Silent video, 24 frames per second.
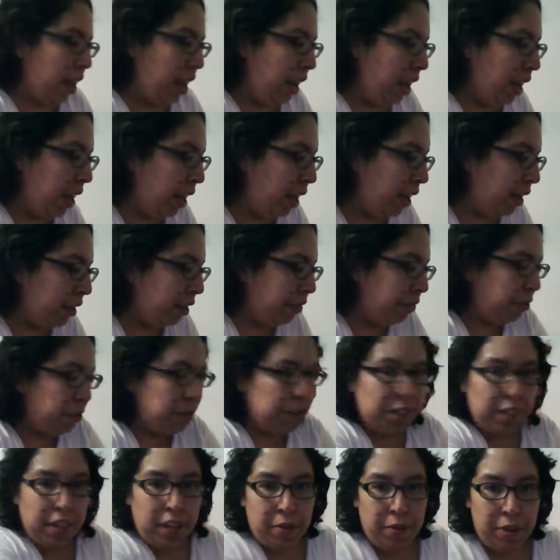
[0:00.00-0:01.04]
and the
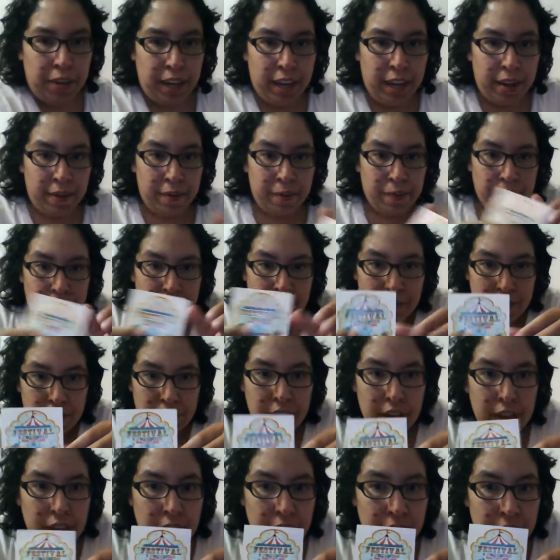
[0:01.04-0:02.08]
first thing we get
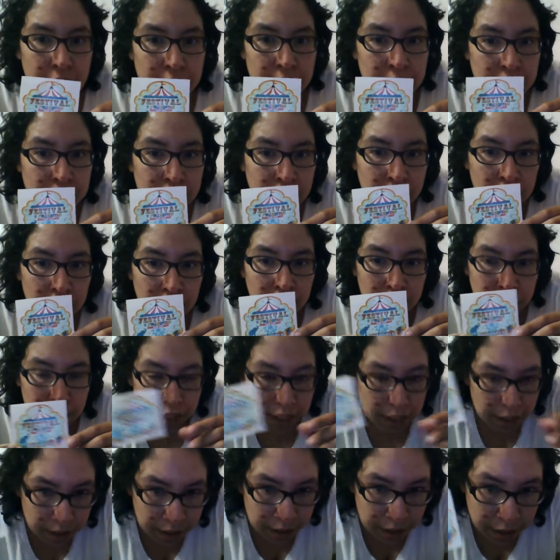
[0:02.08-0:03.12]
is
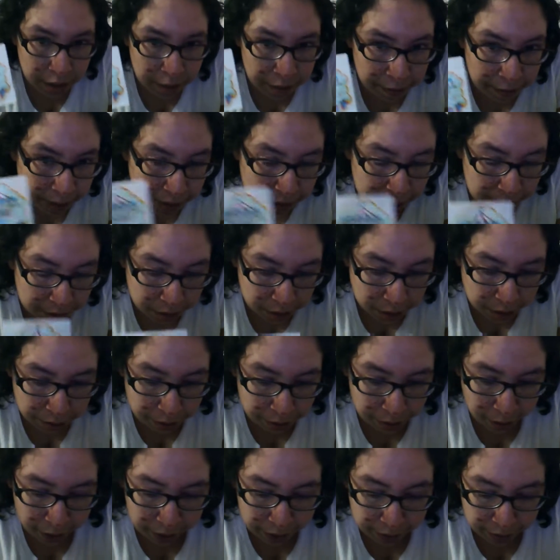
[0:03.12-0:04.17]
this Festival of
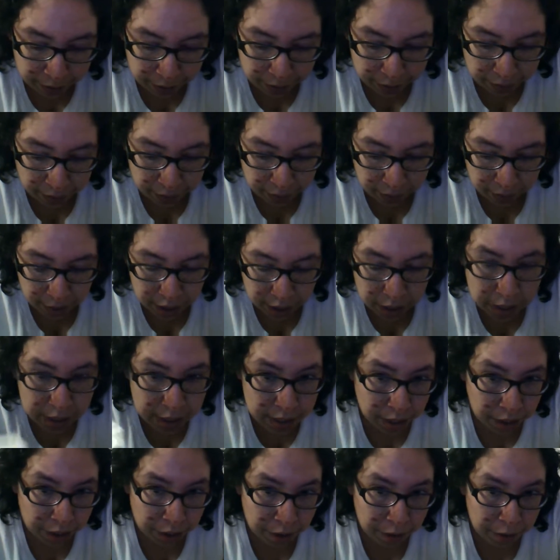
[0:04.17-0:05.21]
Friends
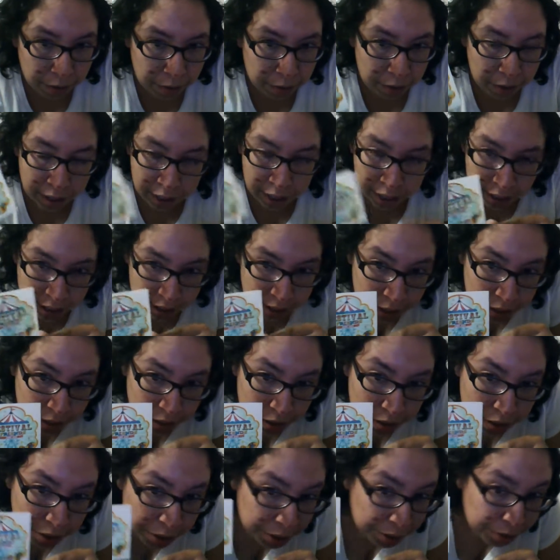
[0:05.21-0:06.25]
sticker, and it
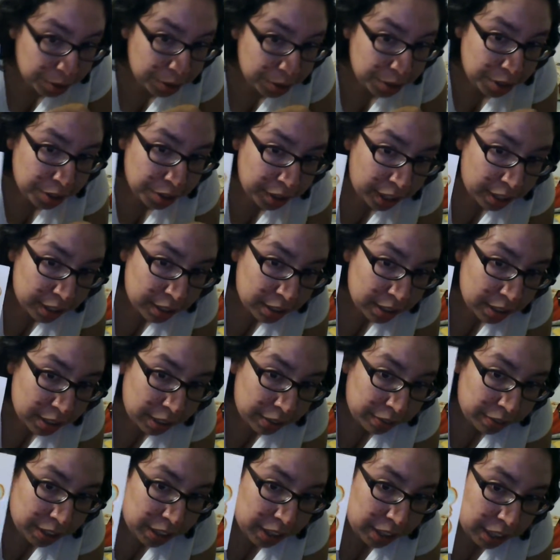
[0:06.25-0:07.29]
says June
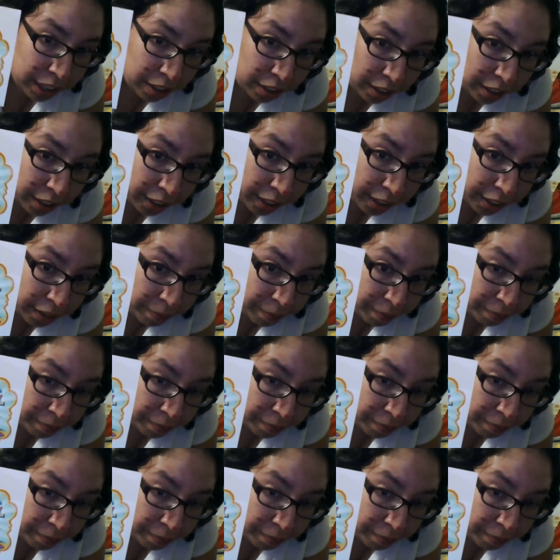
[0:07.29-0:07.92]
2017 on it.